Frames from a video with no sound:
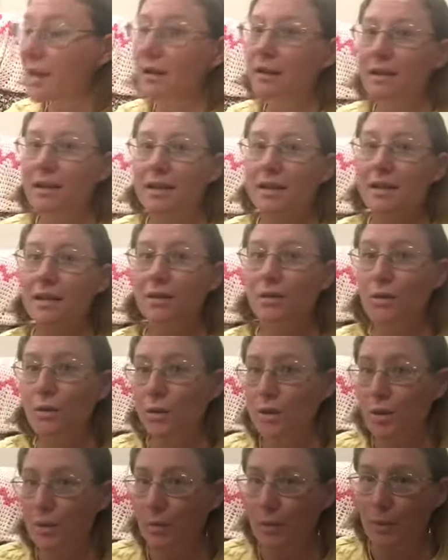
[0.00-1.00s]
This is
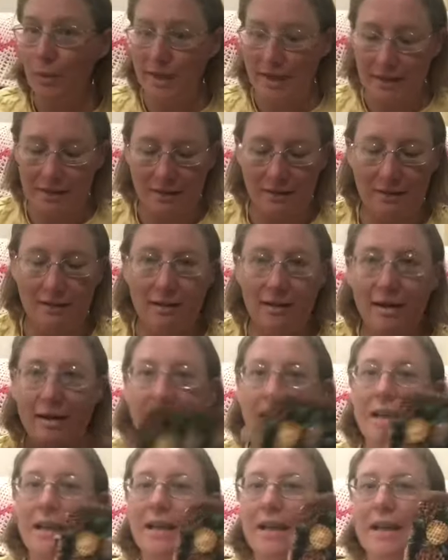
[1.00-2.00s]
Autumn Queen
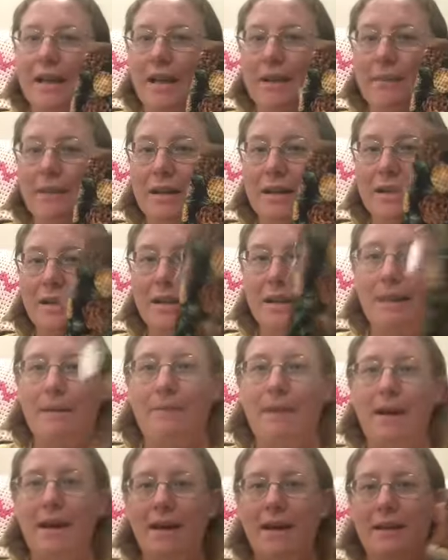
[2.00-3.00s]
in an Emily C
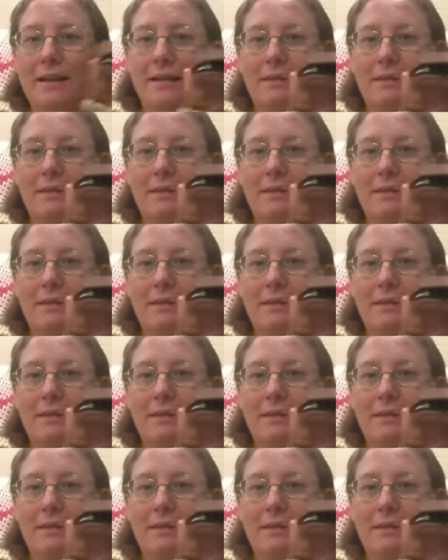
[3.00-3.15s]
bag.